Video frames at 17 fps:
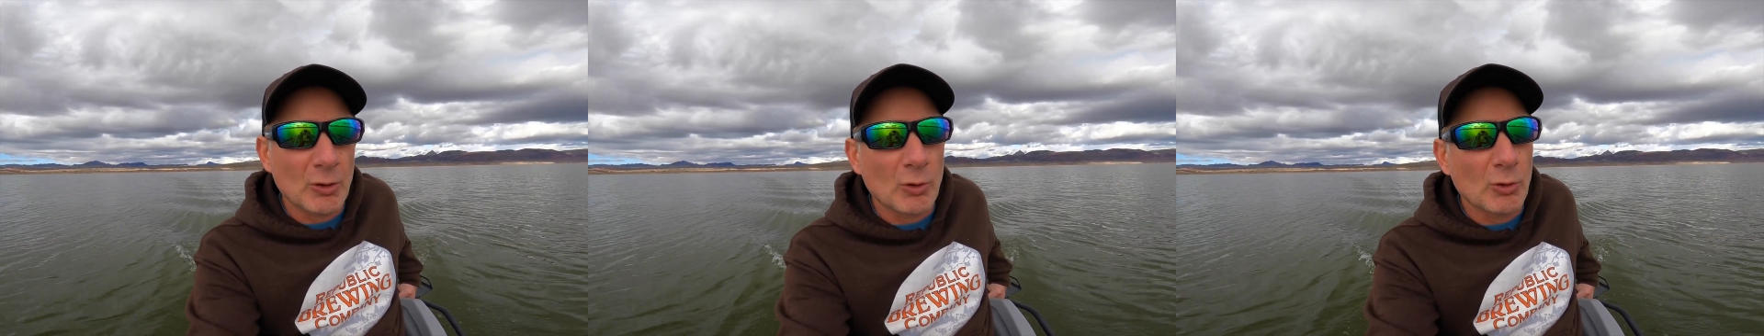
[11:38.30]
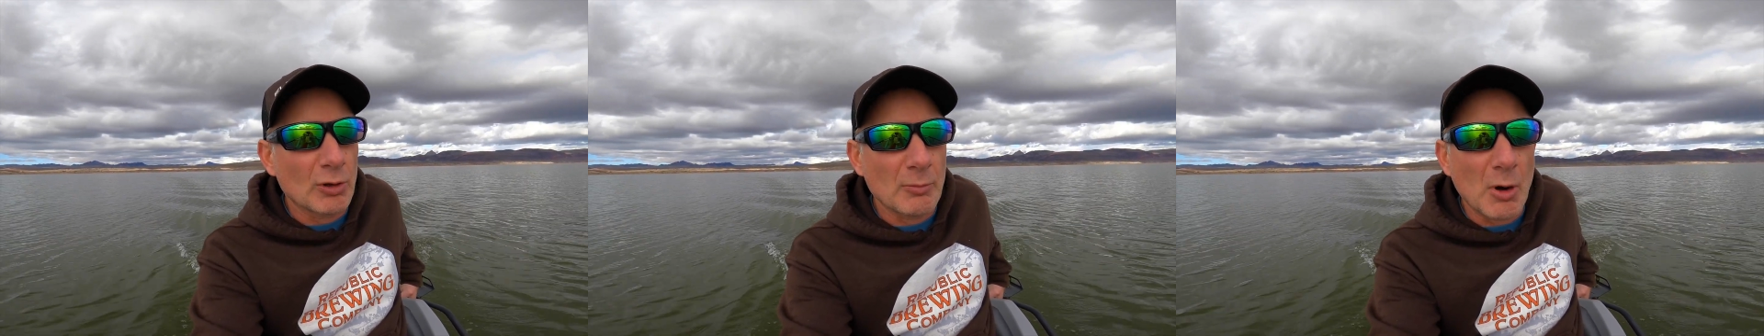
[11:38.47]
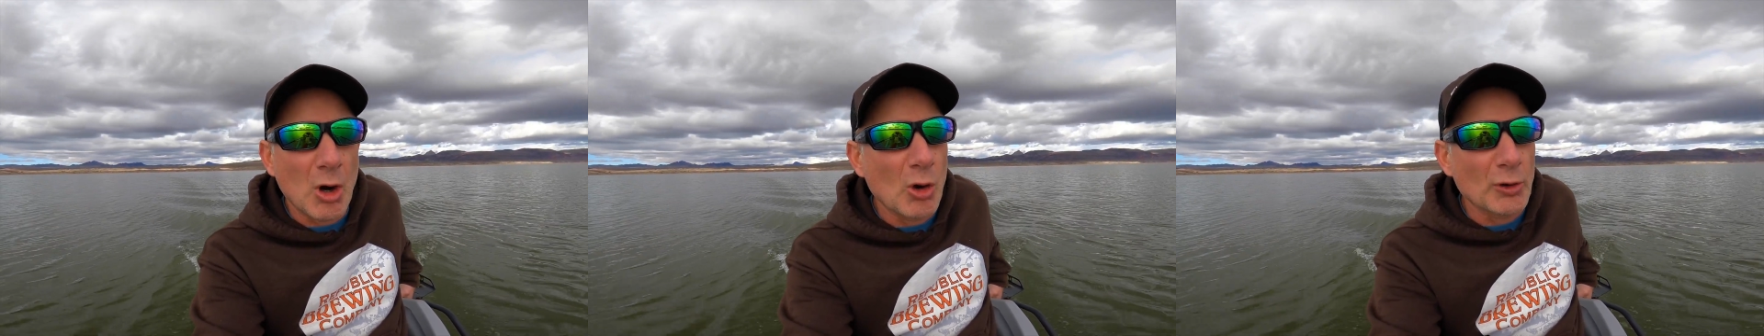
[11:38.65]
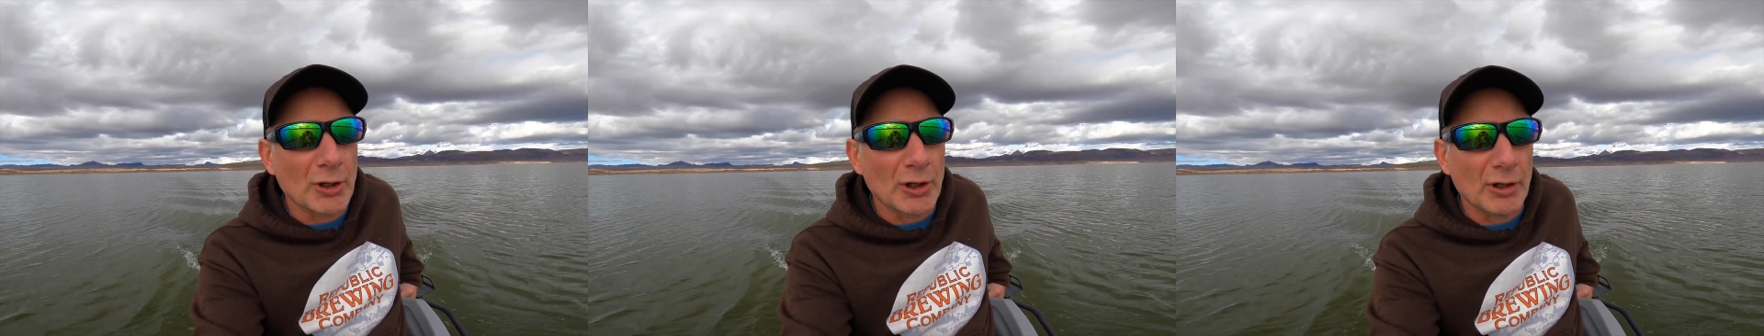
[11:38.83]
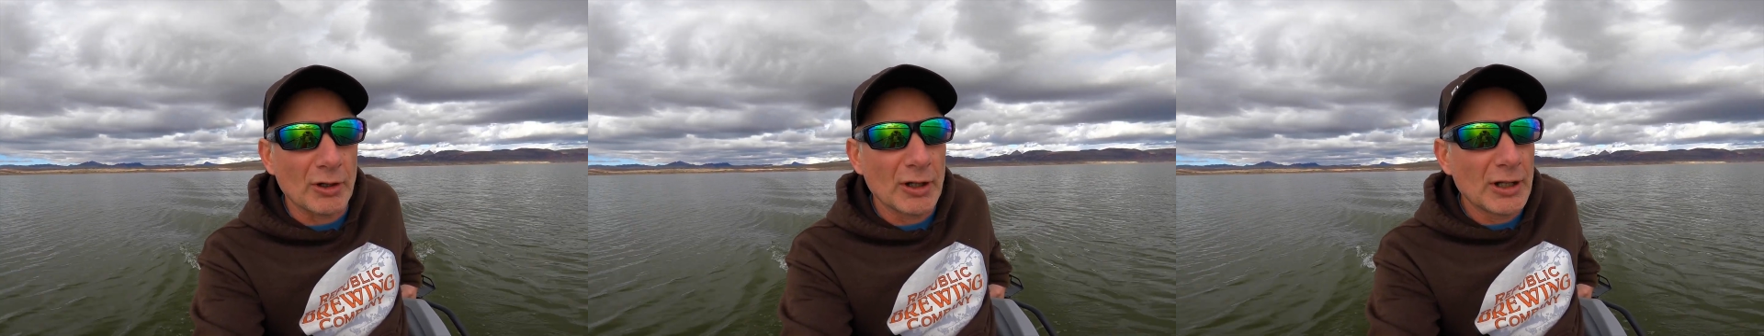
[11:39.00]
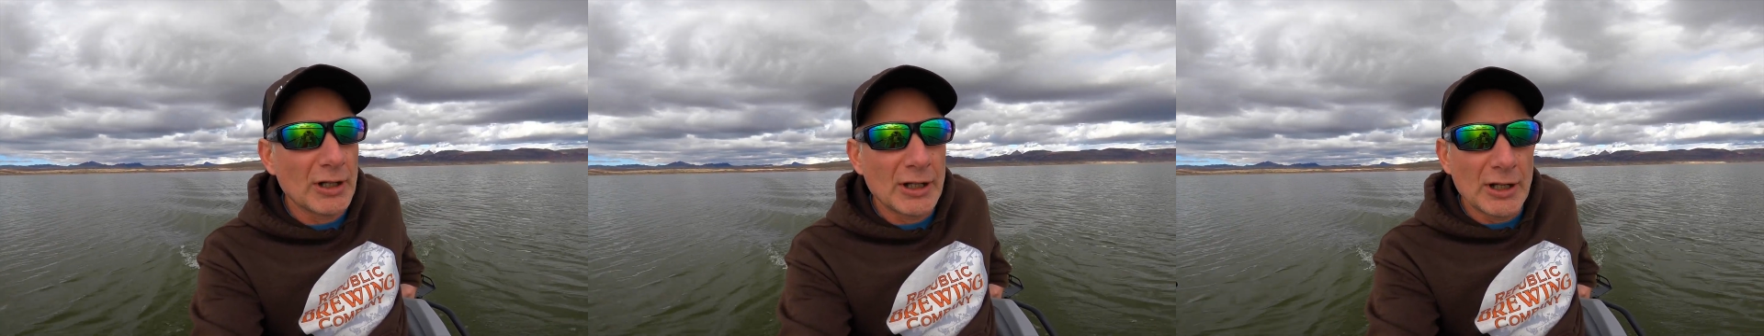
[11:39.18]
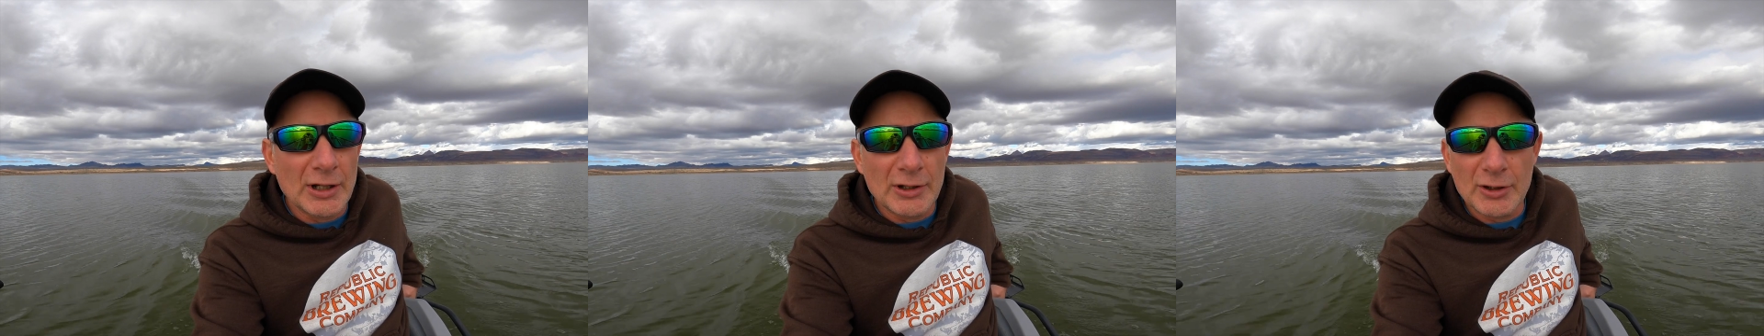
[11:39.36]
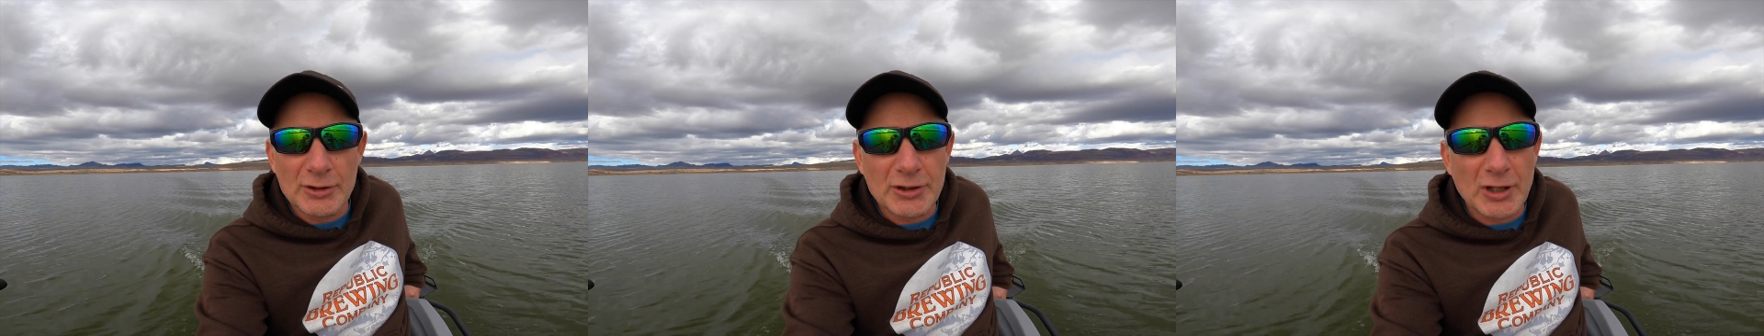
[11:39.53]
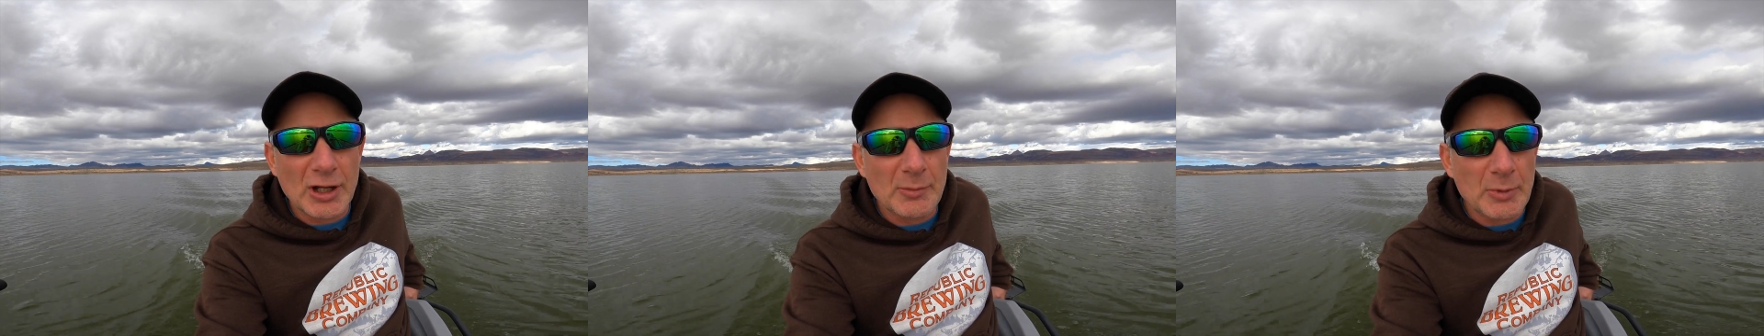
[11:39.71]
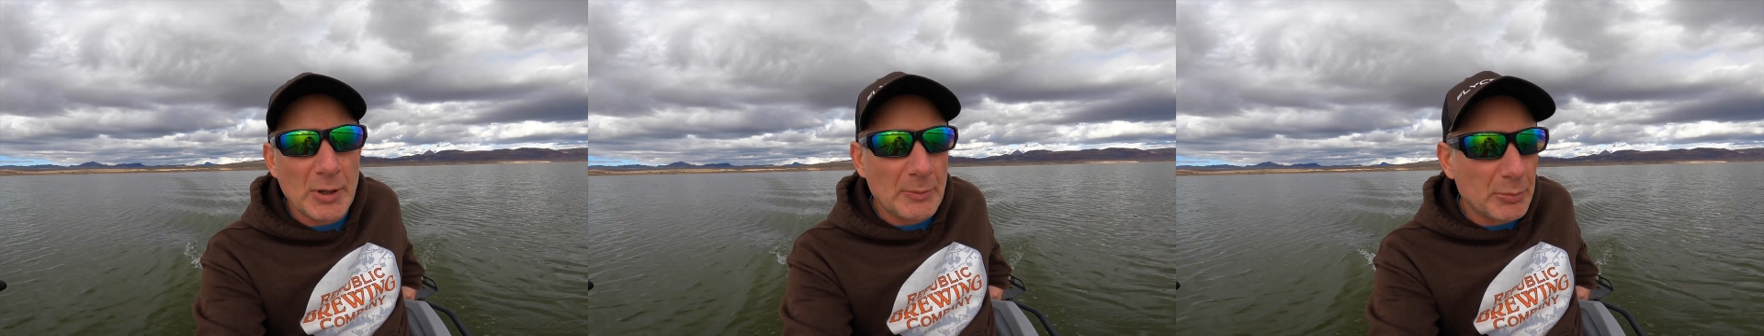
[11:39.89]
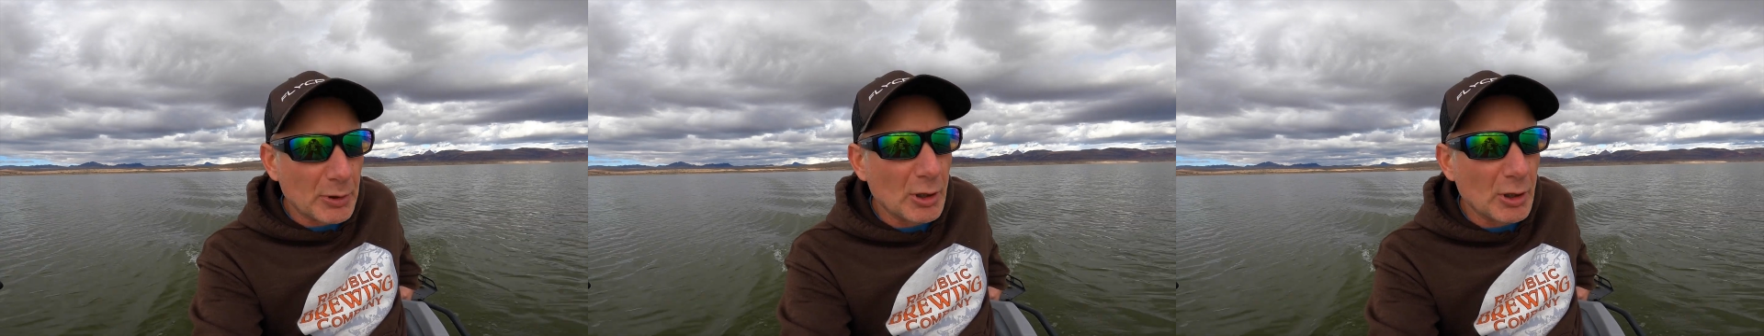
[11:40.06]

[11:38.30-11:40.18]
or motor. There's going to be